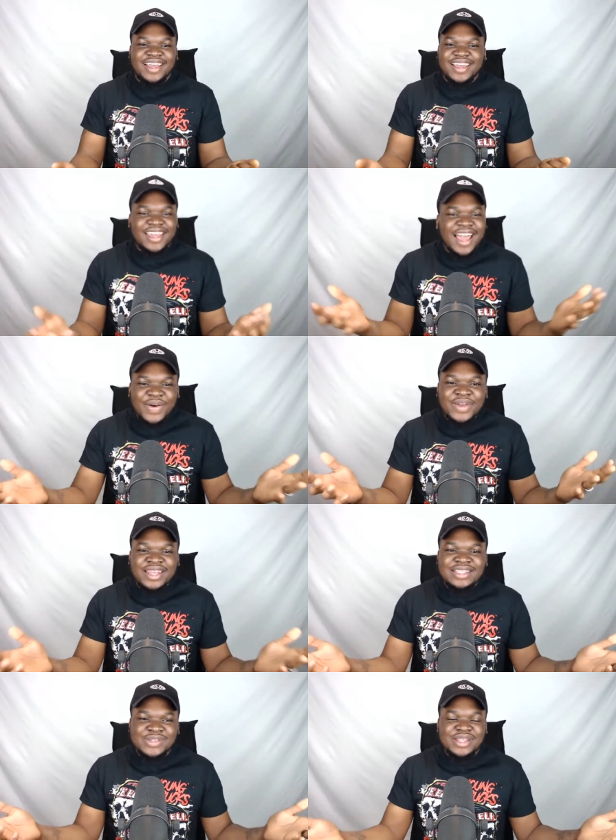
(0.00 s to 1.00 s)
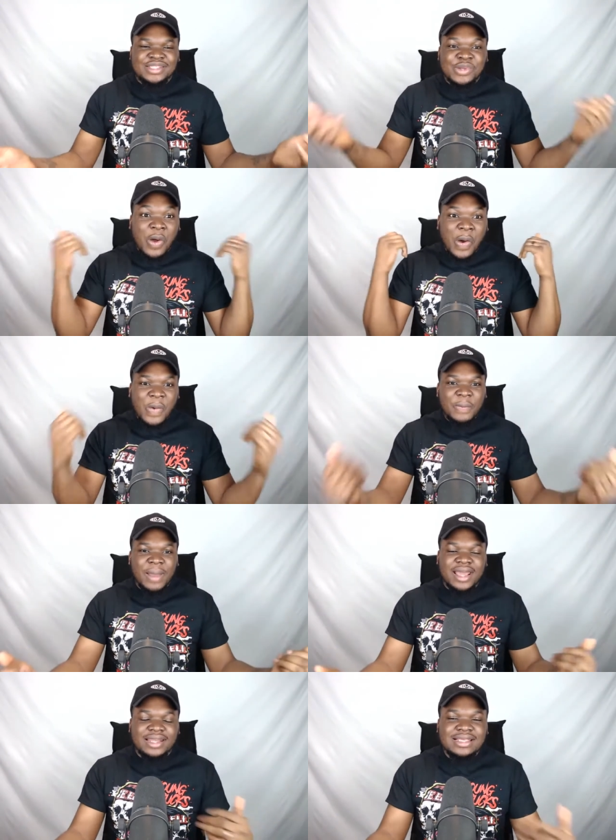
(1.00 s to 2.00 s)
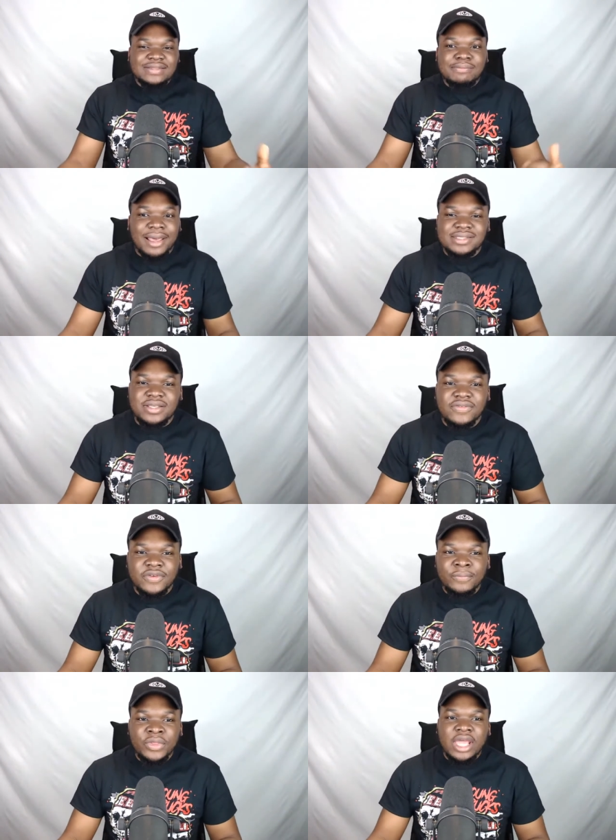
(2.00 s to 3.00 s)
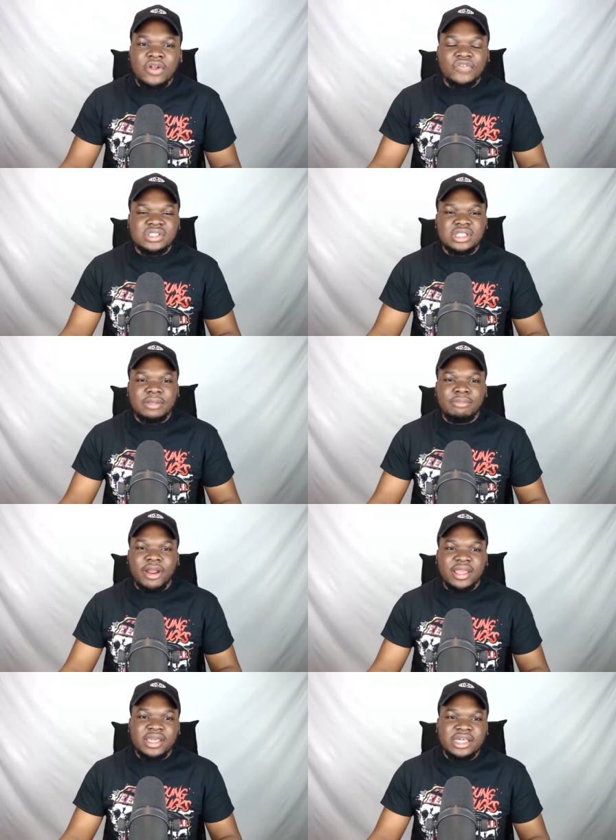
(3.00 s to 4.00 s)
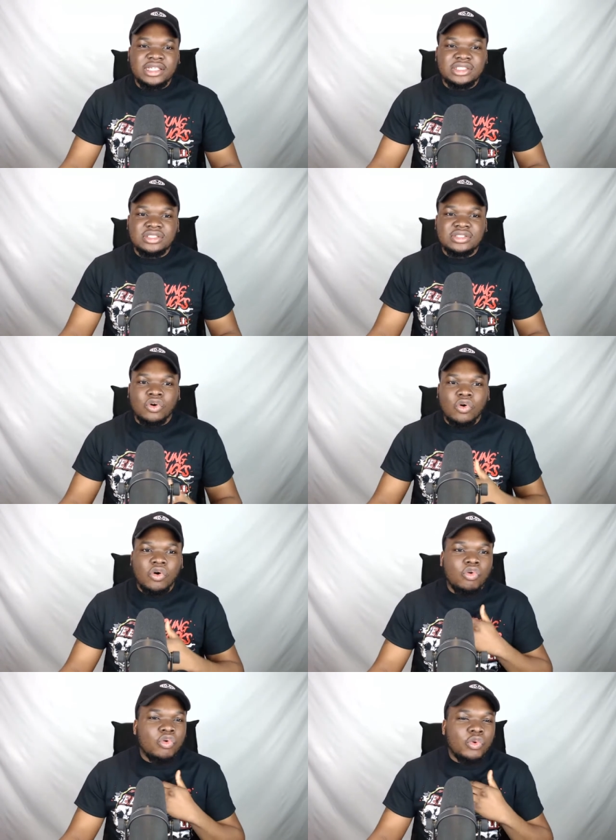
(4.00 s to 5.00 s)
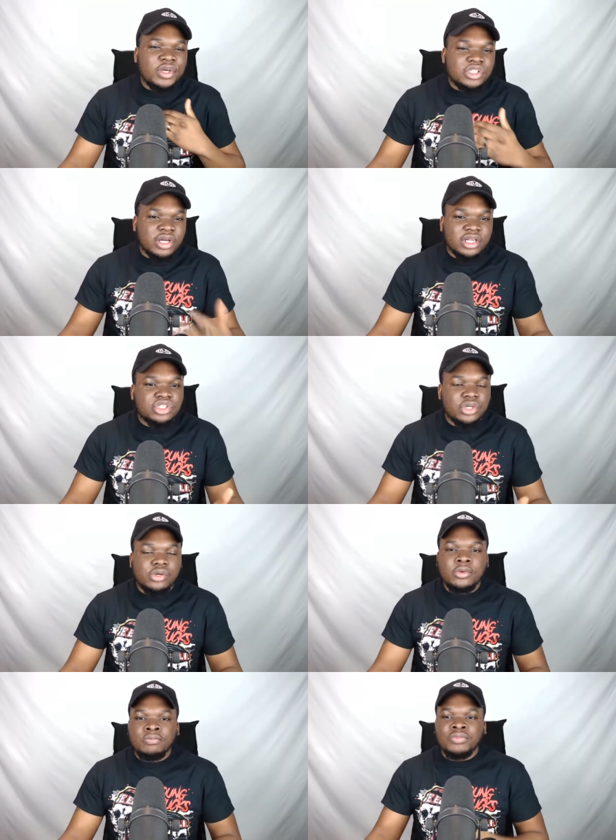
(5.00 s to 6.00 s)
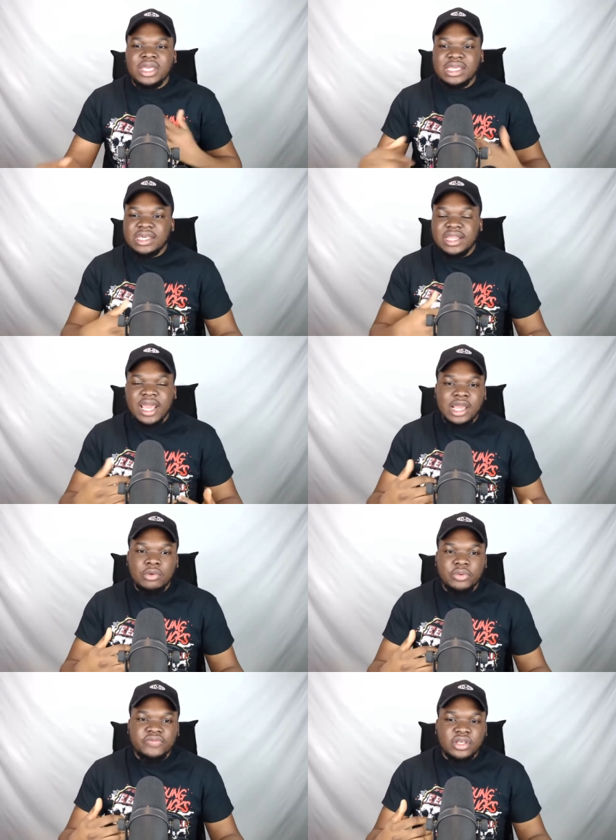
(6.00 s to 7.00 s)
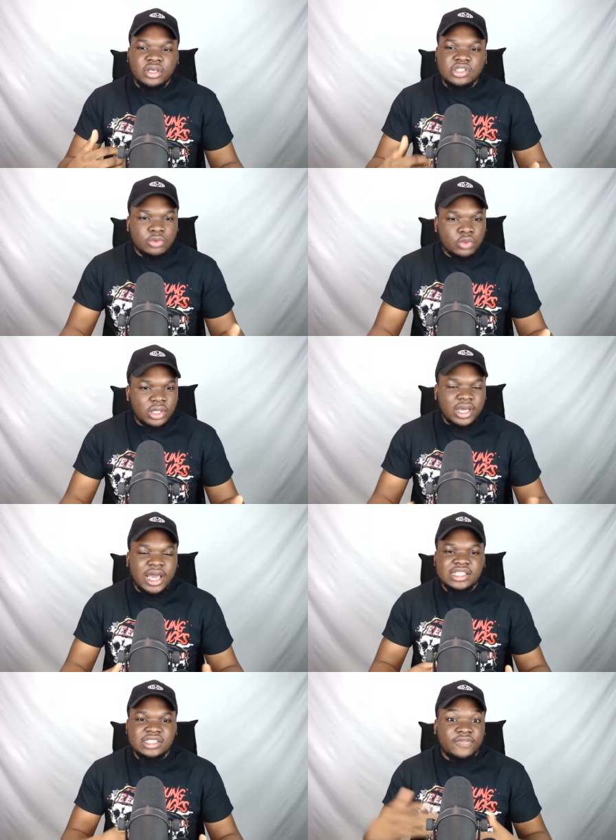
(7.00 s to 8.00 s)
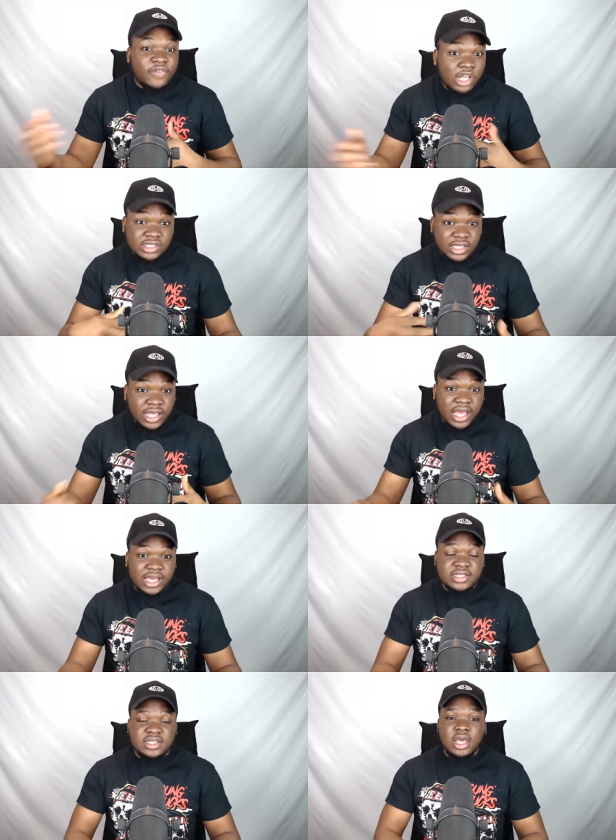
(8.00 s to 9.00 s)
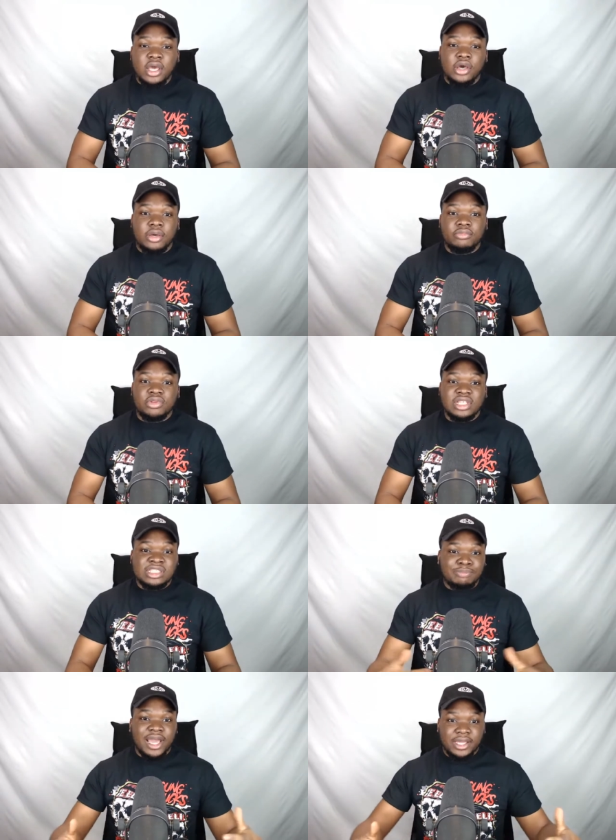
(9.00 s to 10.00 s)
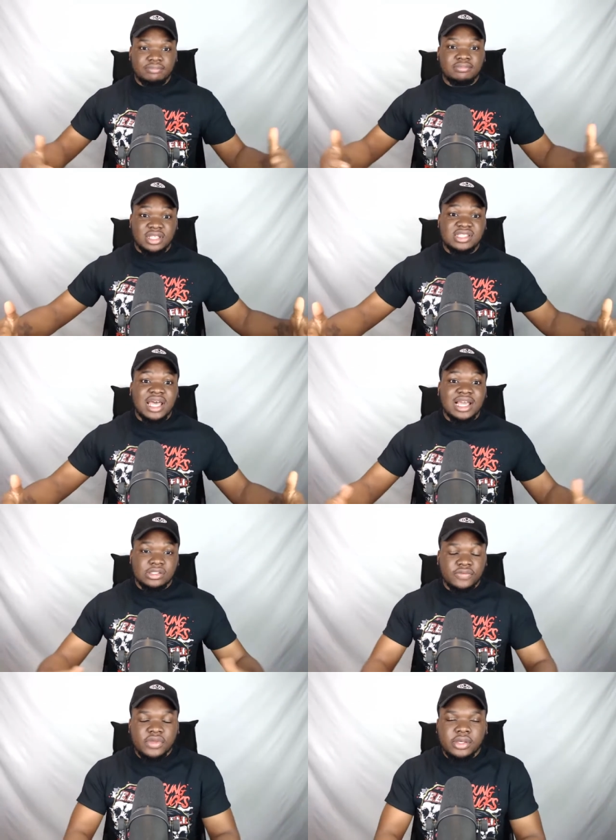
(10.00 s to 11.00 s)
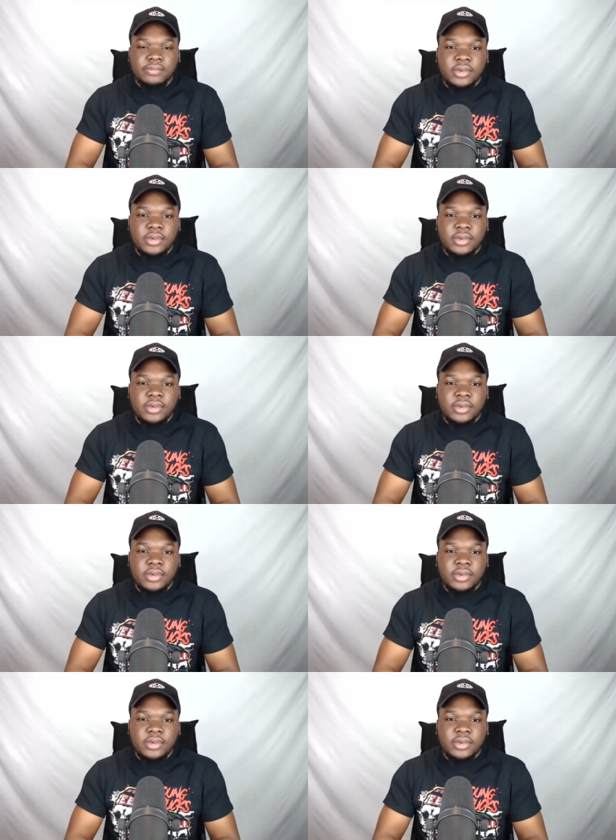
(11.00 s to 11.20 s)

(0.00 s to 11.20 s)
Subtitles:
How can he do this to a whole man? He is massive. And obviously, Brian Cage is always trying to show that he can hang with the smaller guys, the faster guys, despite the size of him.